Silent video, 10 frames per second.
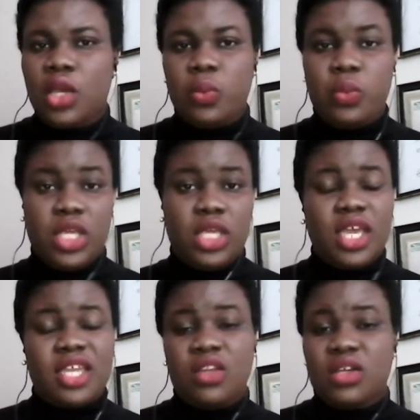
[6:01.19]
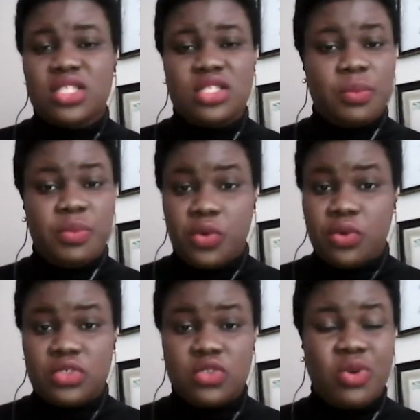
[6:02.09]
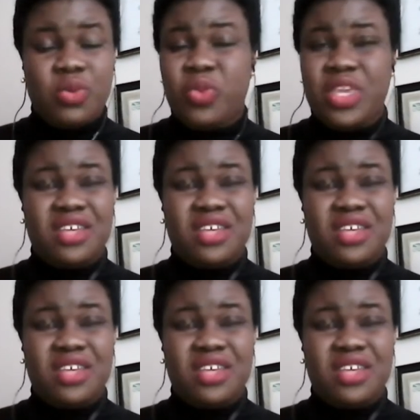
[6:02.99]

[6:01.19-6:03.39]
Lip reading: we are not supposed, or we are